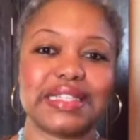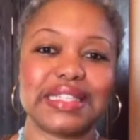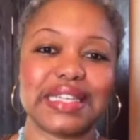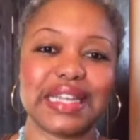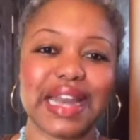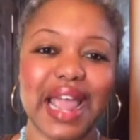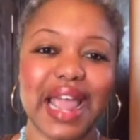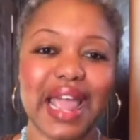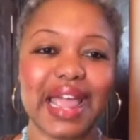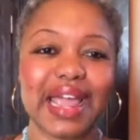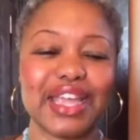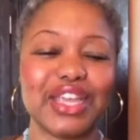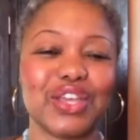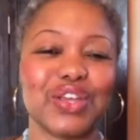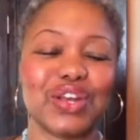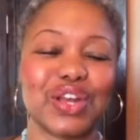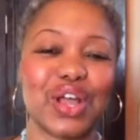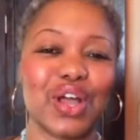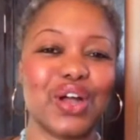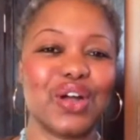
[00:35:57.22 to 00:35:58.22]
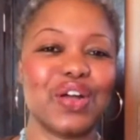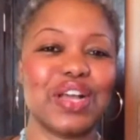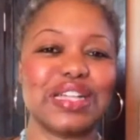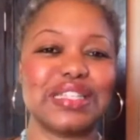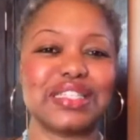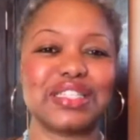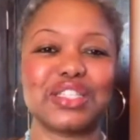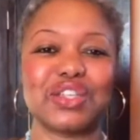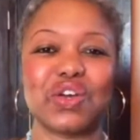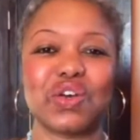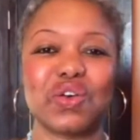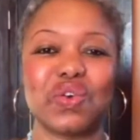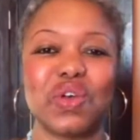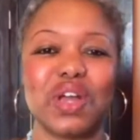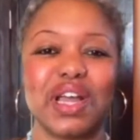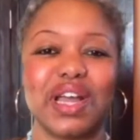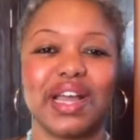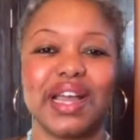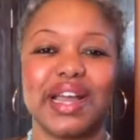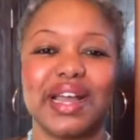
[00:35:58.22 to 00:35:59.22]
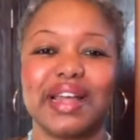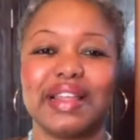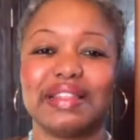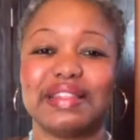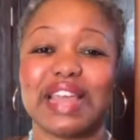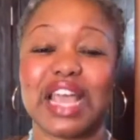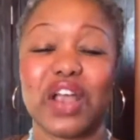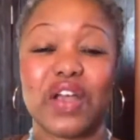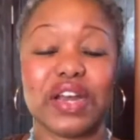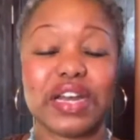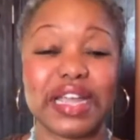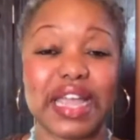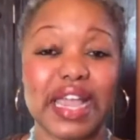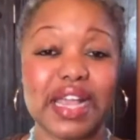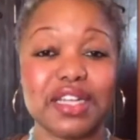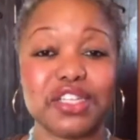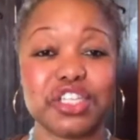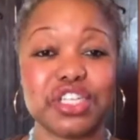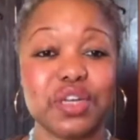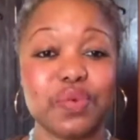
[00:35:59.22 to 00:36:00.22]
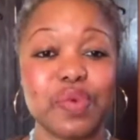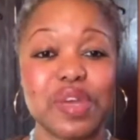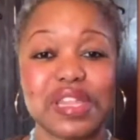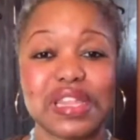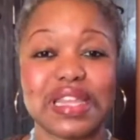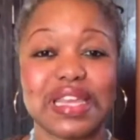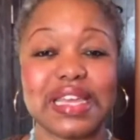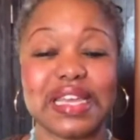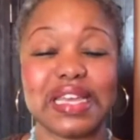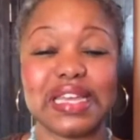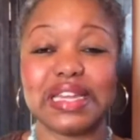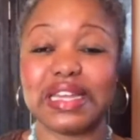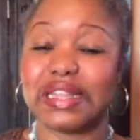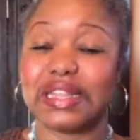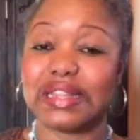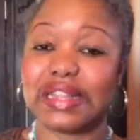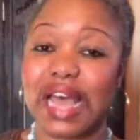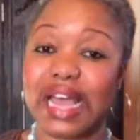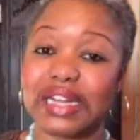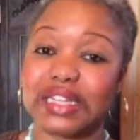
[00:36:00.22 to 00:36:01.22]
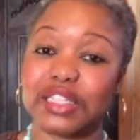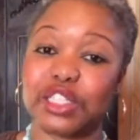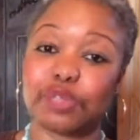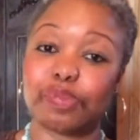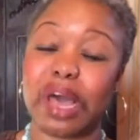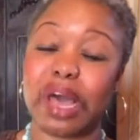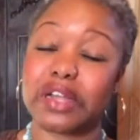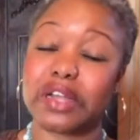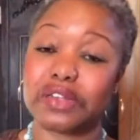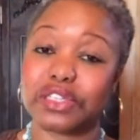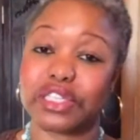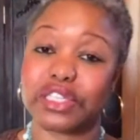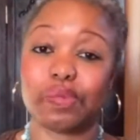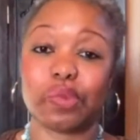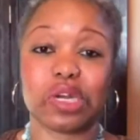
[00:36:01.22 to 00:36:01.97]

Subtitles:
it today, and so they're engaging with it and that inspires